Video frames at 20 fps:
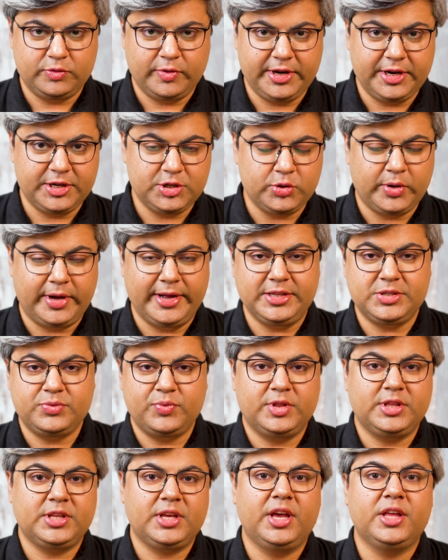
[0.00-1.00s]
When it joins
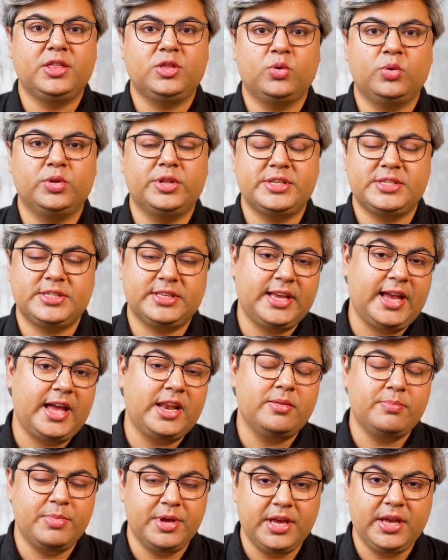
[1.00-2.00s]
with Ketu, this
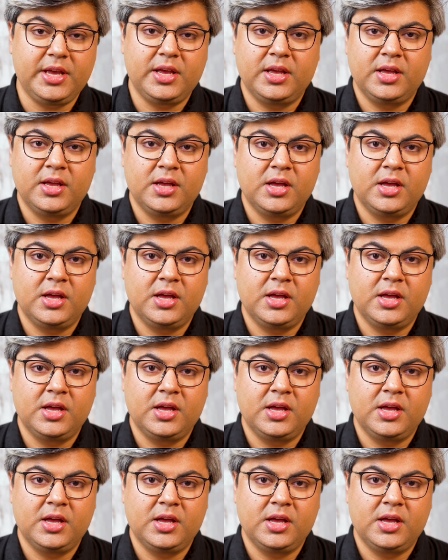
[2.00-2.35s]
can be